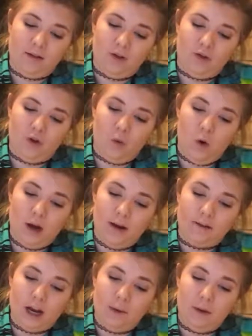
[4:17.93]
So one
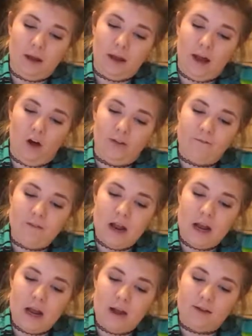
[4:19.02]
is going to be health and
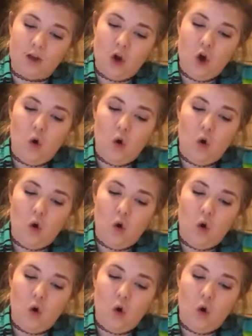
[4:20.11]
fitness.